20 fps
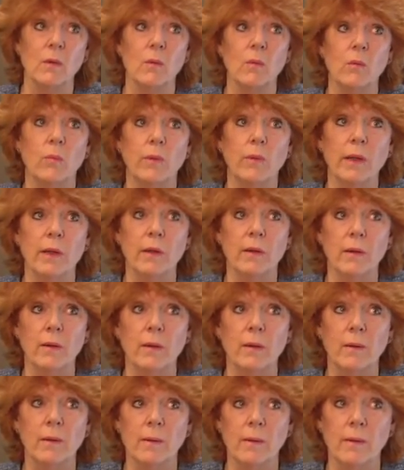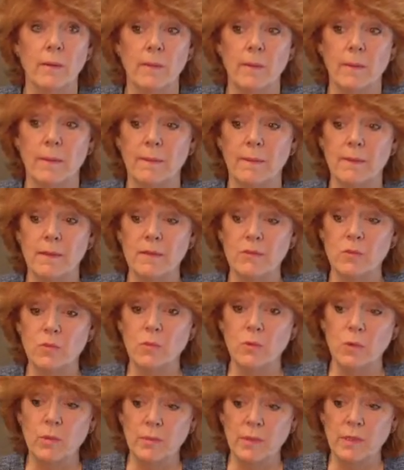where this
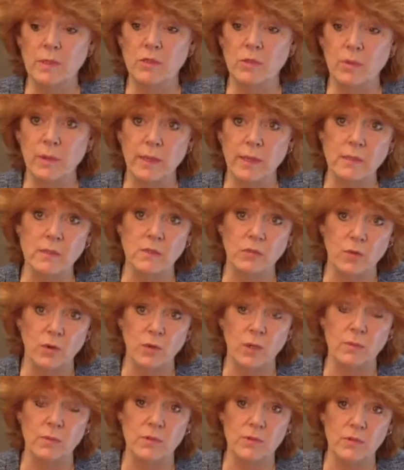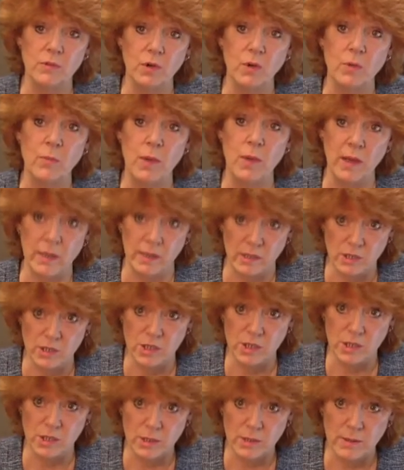woman transformed so
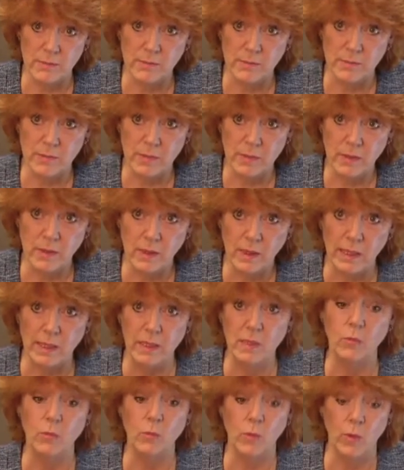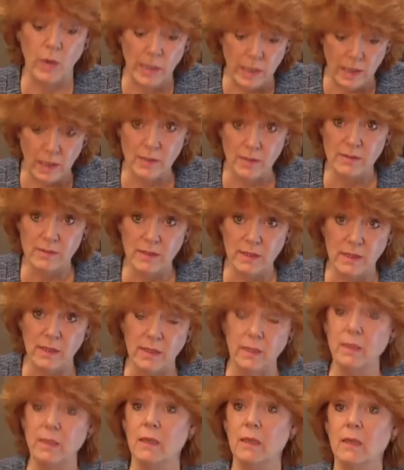much in one
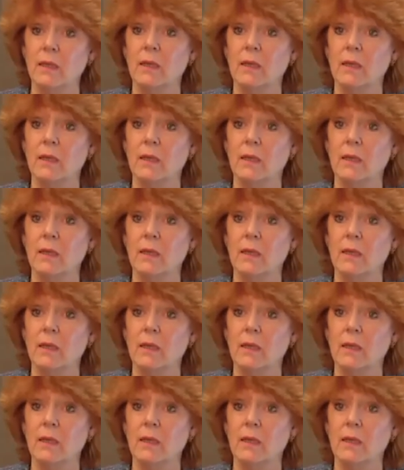sitting.